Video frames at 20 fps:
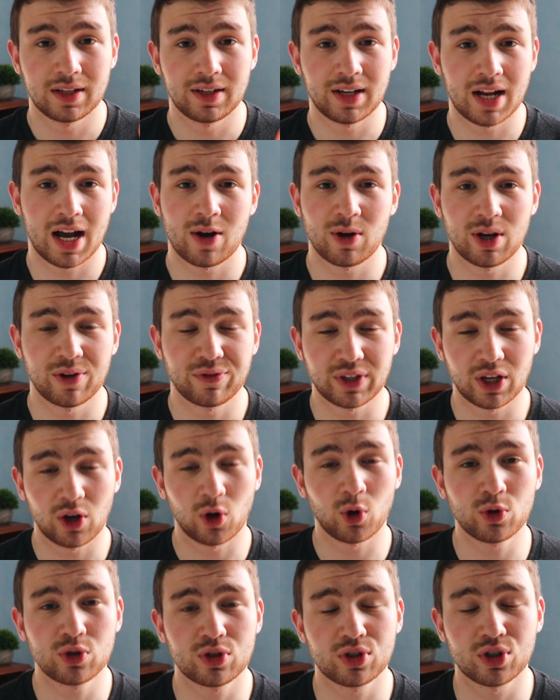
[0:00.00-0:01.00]
Now, if they
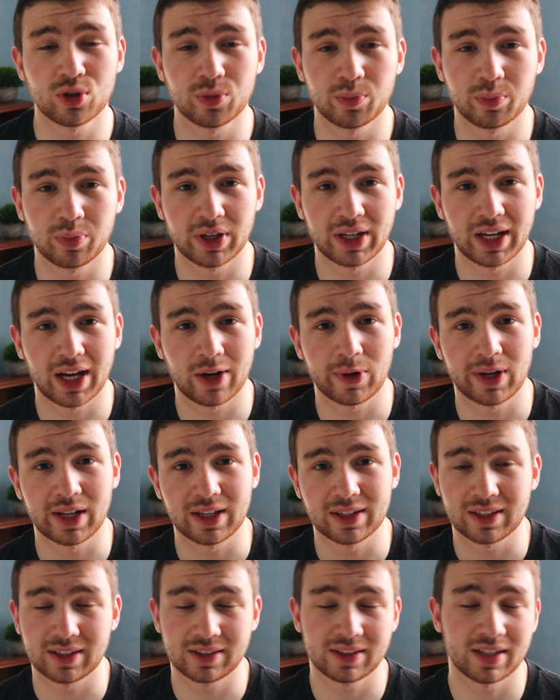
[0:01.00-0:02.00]
also bring out a
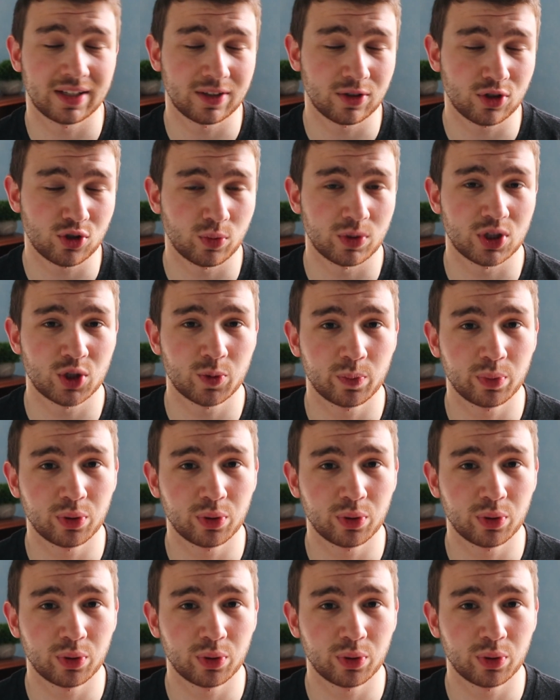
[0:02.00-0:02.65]
Nintendo Switch